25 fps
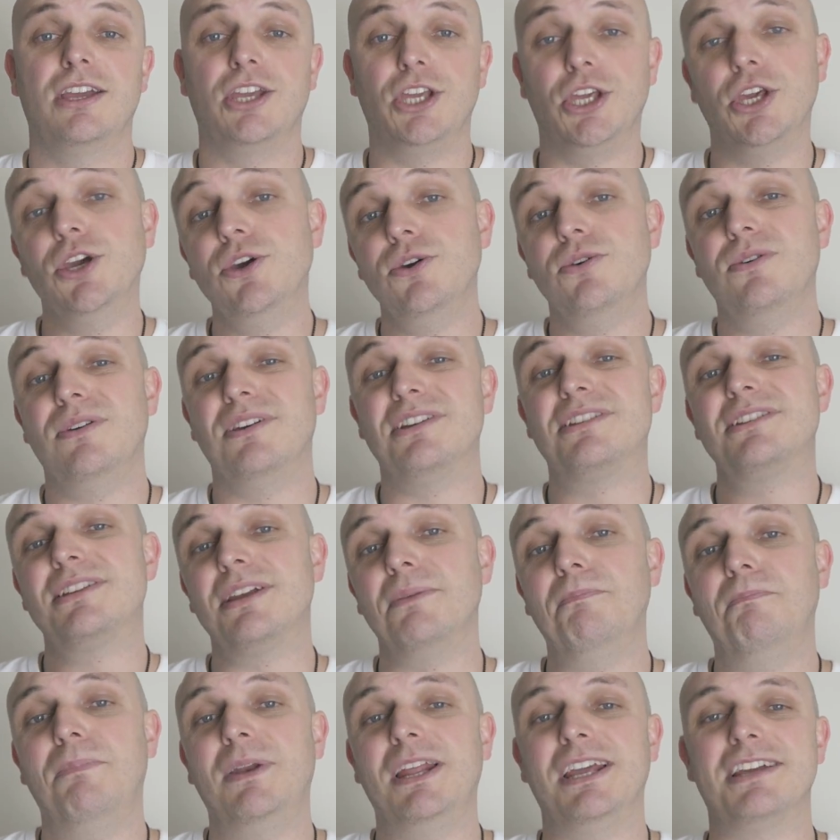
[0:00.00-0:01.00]
Hue is
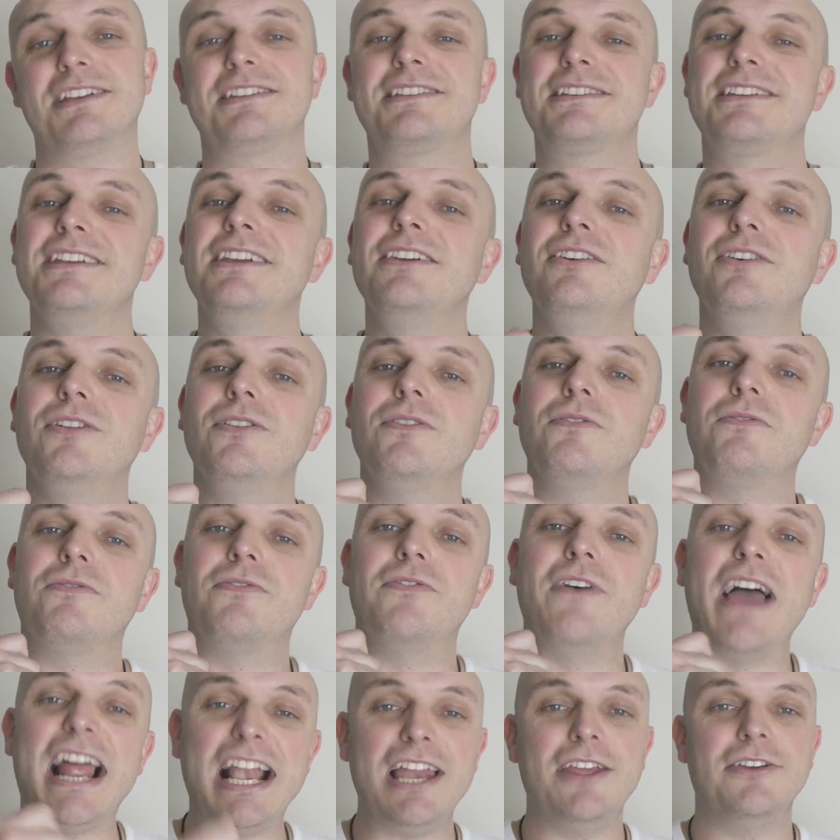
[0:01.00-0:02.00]
simply a single
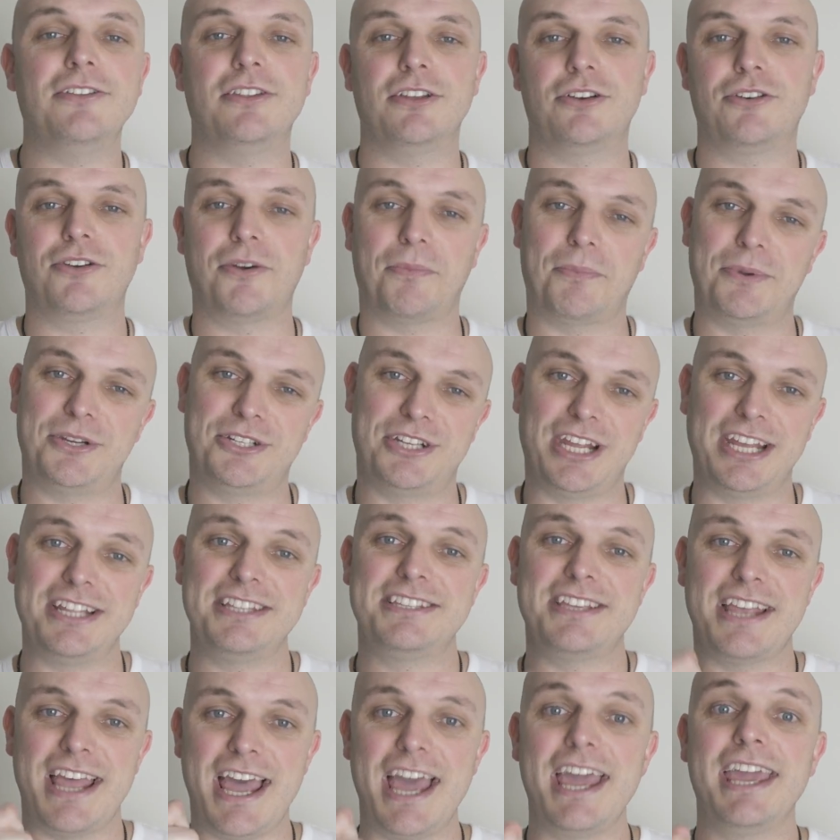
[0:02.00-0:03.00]
value that
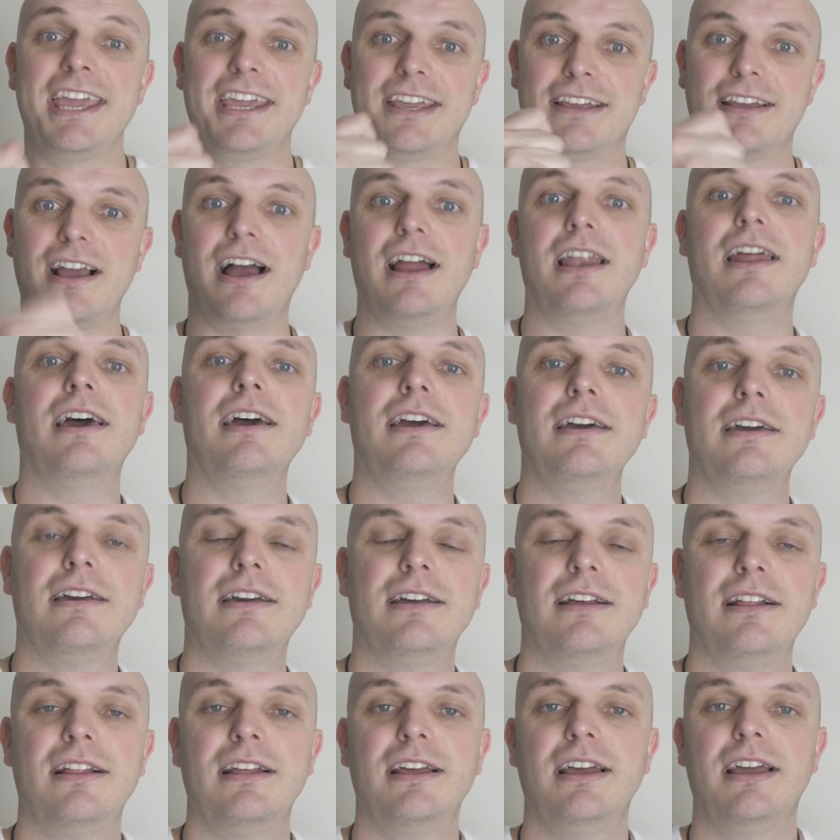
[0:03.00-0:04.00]
represents a color.
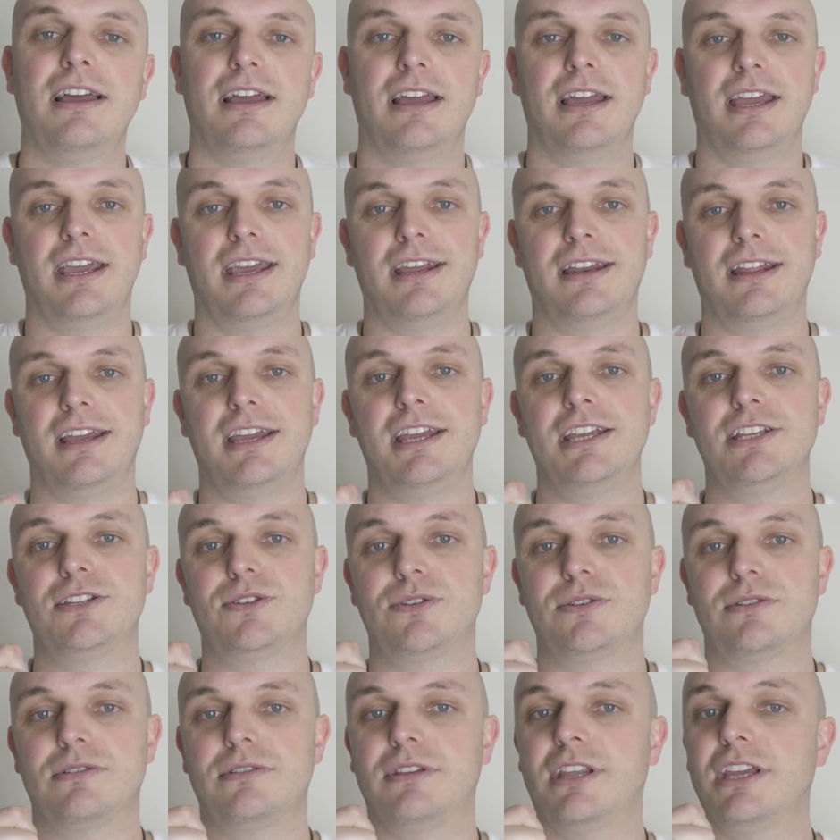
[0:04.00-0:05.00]
It
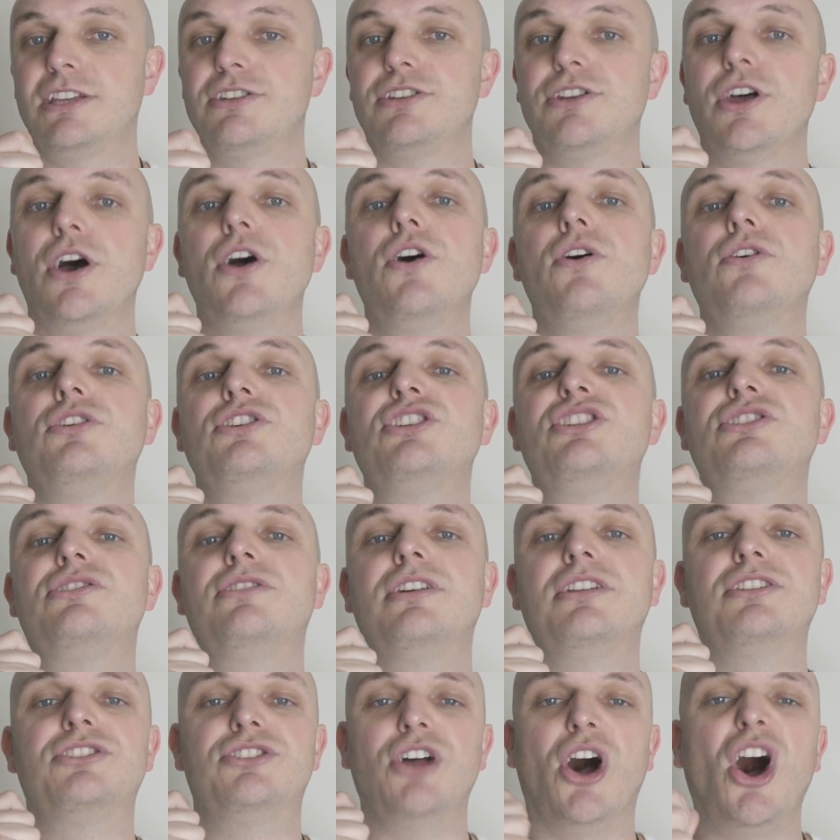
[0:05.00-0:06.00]
is, there's no,
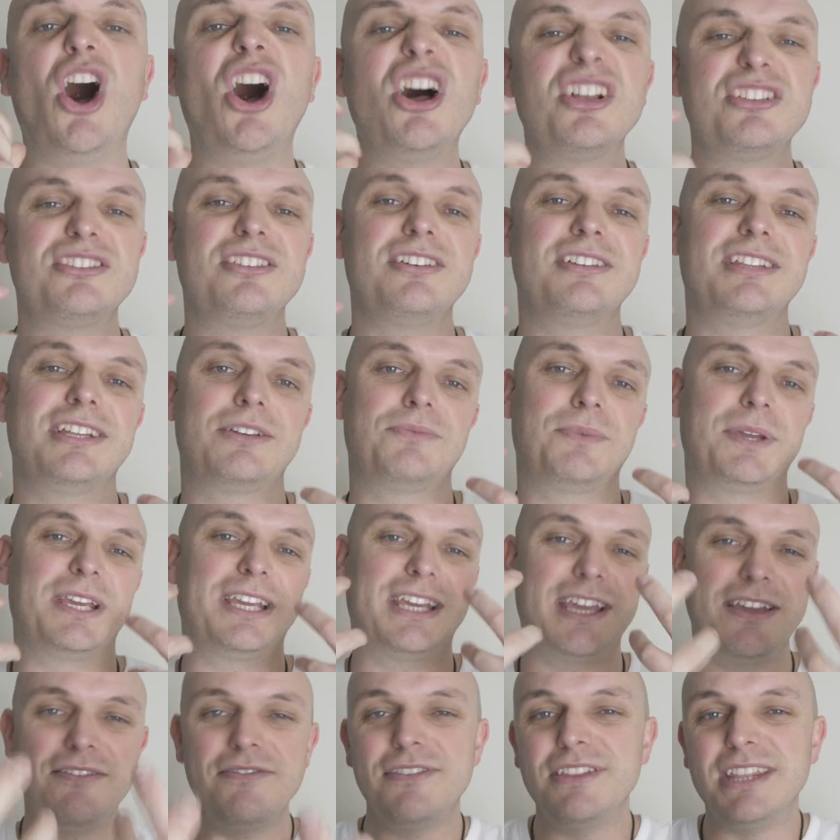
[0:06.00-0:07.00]
the data that we
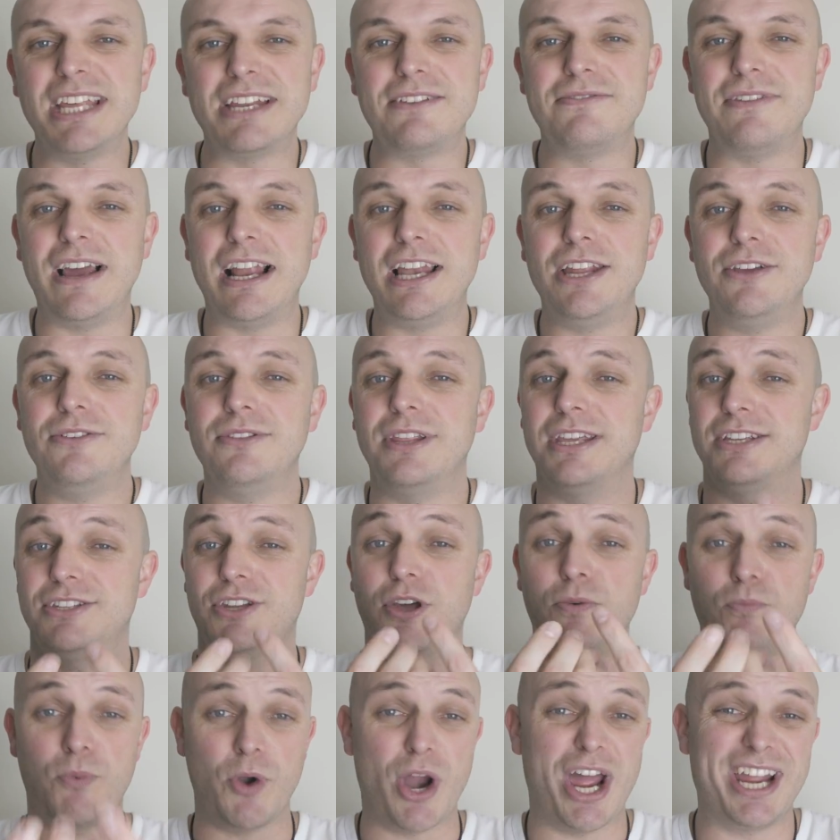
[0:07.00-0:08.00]
give in that value, there's
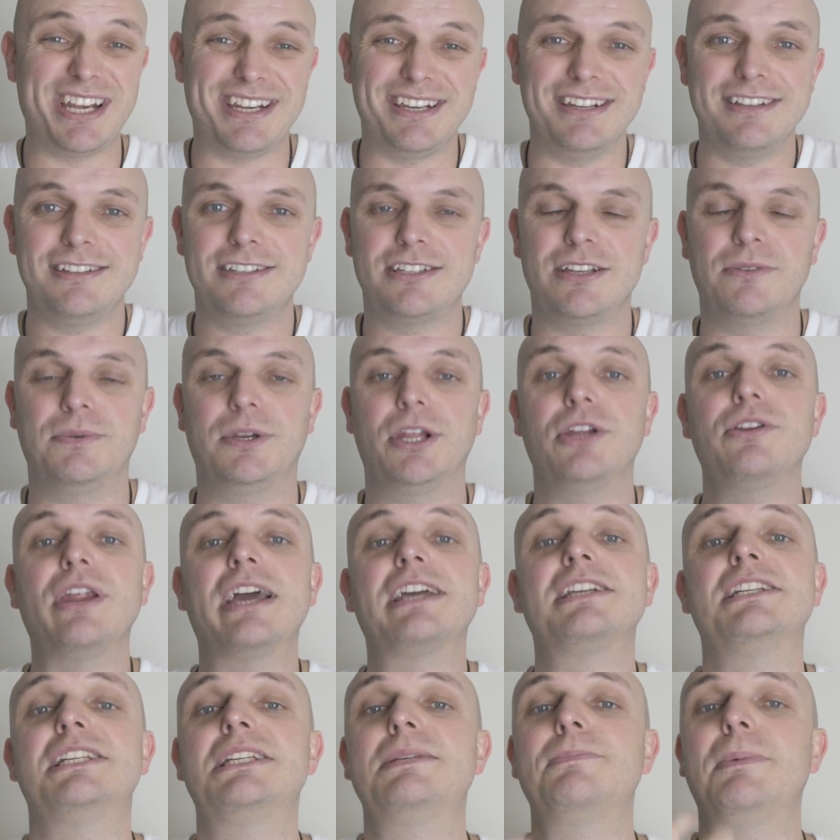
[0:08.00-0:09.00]
no brightness, so we don't
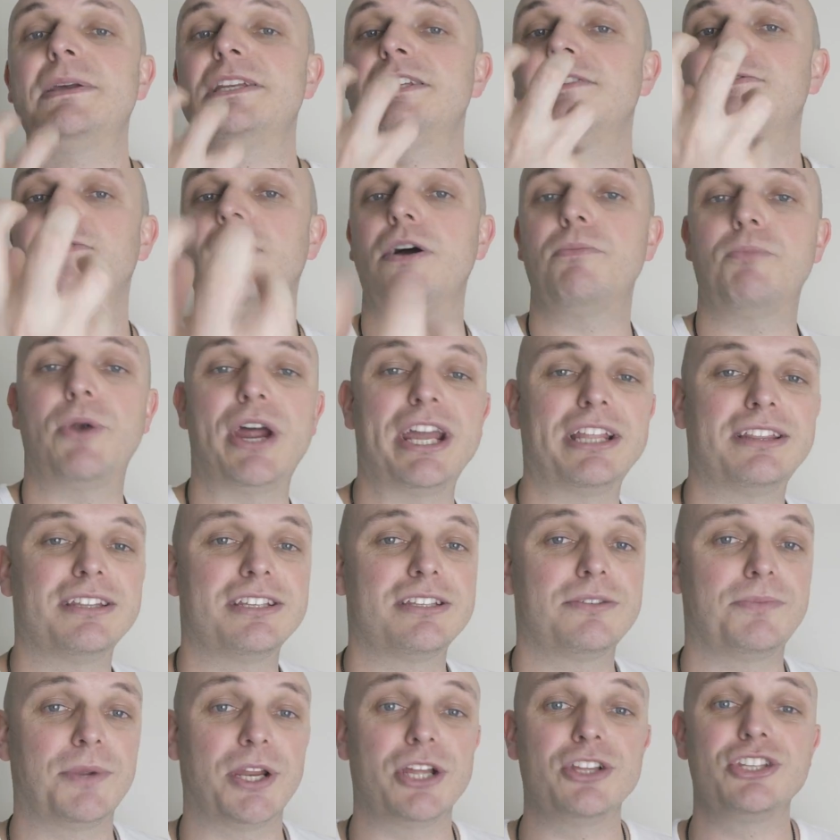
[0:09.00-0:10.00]
actually specify
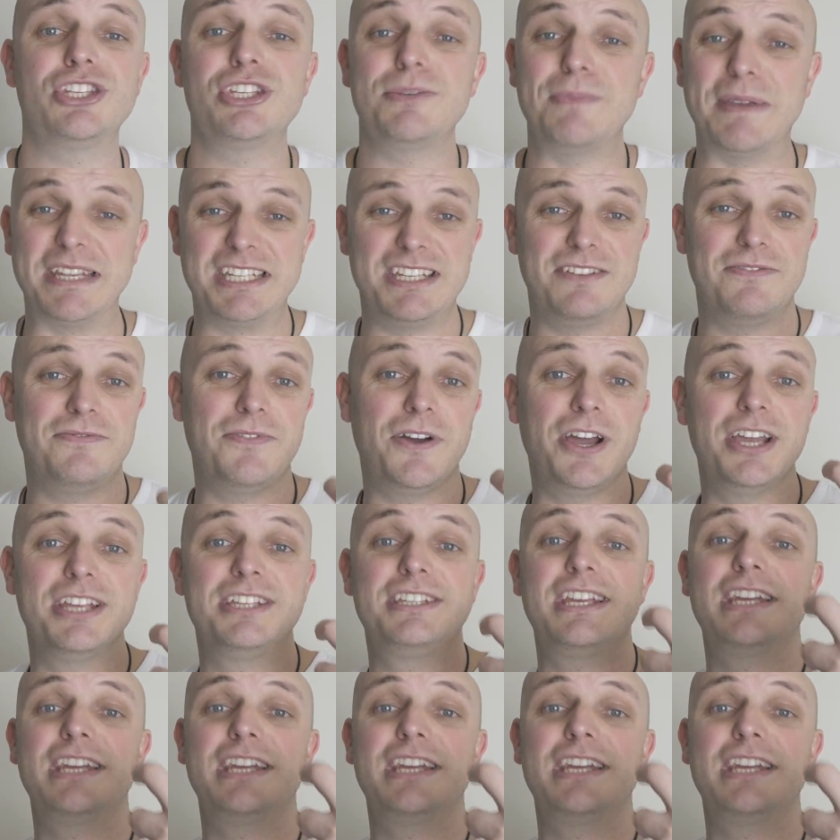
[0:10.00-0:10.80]
brightness, we don't specify a